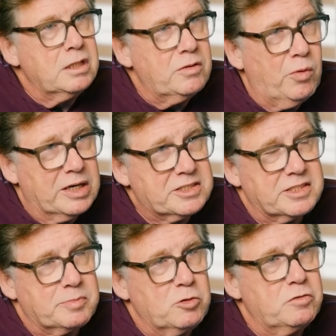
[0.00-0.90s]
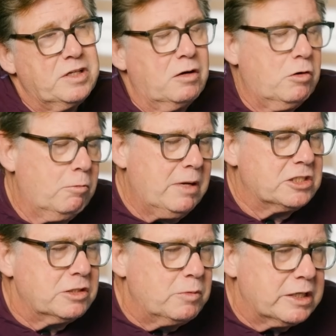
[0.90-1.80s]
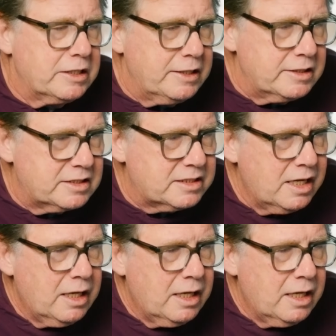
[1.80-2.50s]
watch this movie. I won't mention what it is.